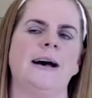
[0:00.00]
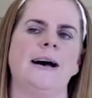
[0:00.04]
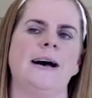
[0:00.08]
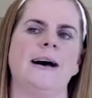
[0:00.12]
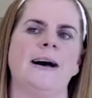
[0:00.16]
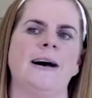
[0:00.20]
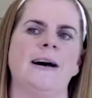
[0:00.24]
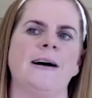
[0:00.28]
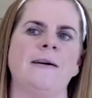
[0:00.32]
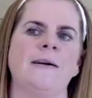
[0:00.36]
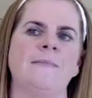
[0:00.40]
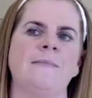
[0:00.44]

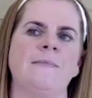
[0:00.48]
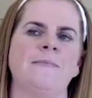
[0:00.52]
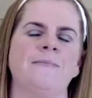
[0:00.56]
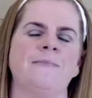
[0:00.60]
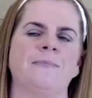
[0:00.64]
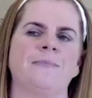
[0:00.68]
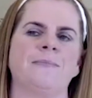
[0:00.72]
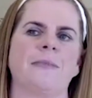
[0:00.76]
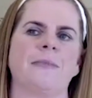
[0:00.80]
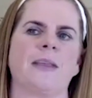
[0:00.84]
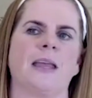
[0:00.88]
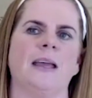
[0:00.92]

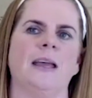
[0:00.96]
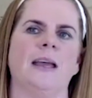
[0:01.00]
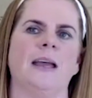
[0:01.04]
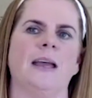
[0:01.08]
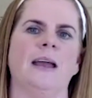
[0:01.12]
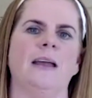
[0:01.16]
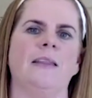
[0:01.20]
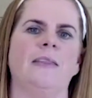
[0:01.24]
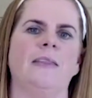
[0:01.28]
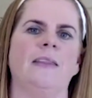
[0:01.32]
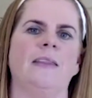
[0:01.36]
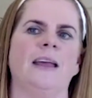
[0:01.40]
Um,
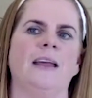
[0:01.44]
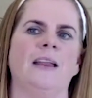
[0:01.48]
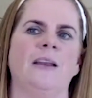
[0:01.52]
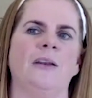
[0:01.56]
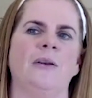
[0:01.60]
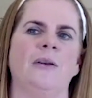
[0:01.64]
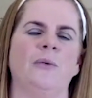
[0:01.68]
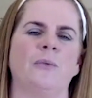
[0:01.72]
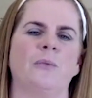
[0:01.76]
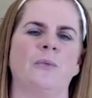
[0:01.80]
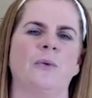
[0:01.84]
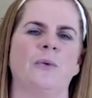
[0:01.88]
and
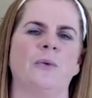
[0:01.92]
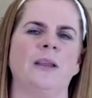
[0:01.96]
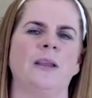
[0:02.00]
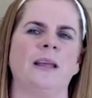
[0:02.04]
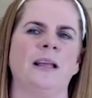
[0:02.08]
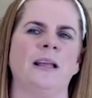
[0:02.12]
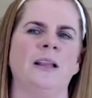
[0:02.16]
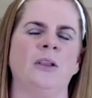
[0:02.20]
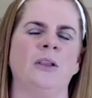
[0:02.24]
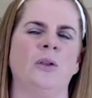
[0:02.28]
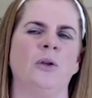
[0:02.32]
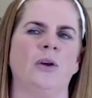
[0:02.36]
then
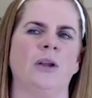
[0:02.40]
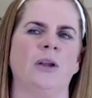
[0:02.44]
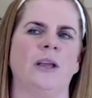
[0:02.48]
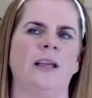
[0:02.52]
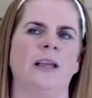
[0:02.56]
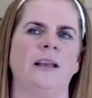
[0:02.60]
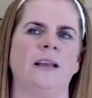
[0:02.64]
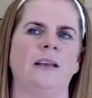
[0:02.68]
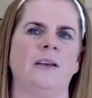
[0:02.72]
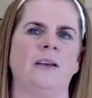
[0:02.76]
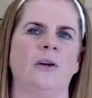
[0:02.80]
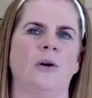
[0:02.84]
really
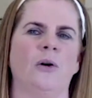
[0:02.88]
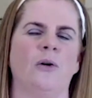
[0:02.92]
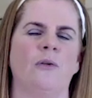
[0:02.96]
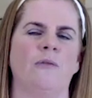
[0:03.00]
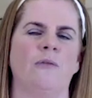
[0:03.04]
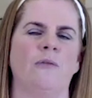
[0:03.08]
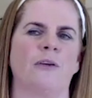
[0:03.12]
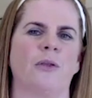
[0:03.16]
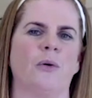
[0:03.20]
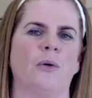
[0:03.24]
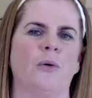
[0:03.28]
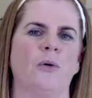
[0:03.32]
looking
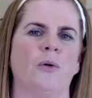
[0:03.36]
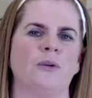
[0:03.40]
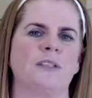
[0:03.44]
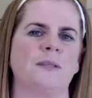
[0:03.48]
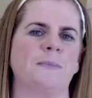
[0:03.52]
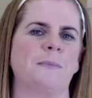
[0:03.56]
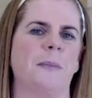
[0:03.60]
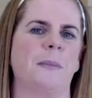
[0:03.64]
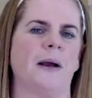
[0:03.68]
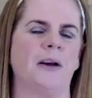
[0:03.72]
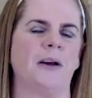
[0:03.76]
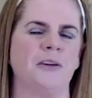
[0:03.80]
over the whole
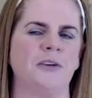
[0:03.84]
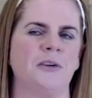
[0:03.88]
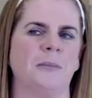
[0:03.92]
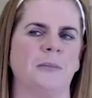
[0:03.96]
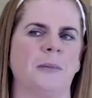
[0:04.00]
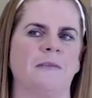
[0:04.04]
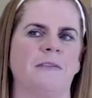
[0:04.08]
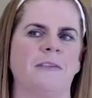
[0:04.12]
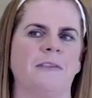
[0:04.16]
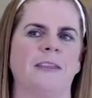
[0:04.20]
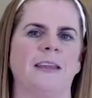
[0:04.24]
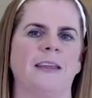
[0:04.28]
spectrum
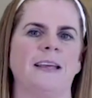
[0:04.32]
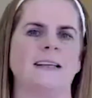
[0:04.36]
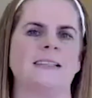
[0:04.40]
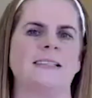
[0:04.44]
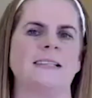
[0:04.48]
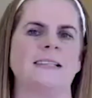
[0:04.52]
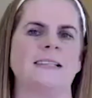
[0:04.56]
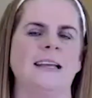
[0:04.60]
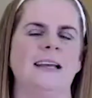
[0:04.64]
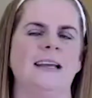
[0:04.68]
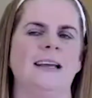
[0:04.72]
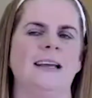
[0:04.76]
of things